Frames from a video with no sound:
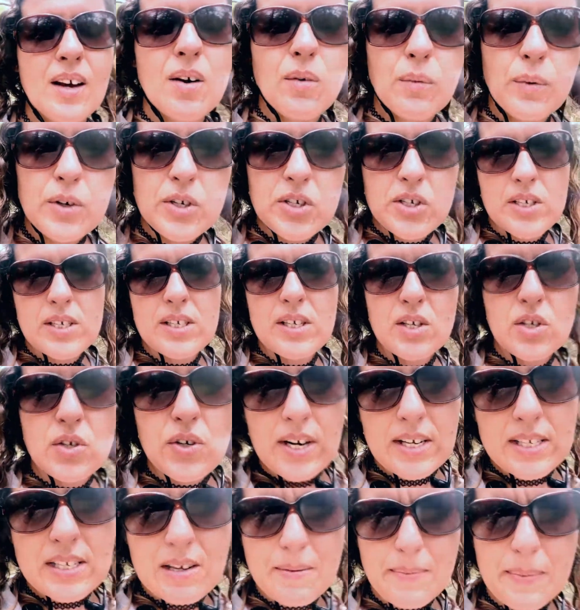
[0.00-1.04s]
which is
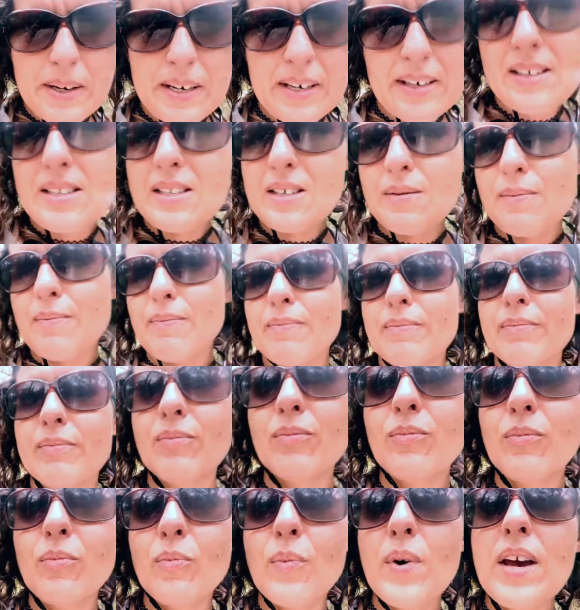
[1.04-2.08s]
interesting because
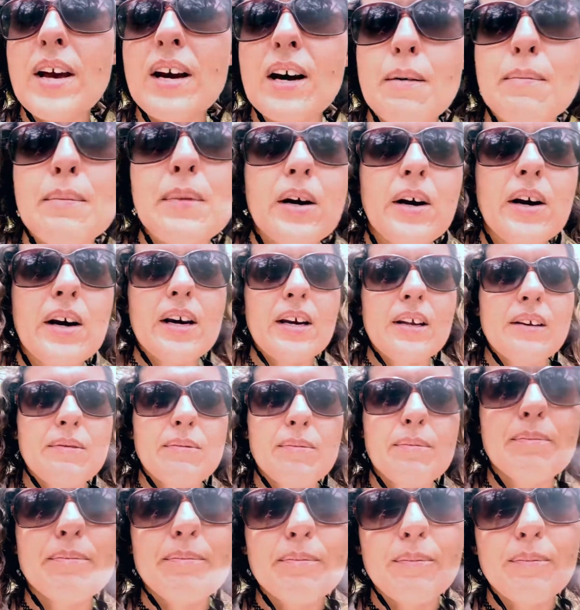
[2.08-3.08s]
we got married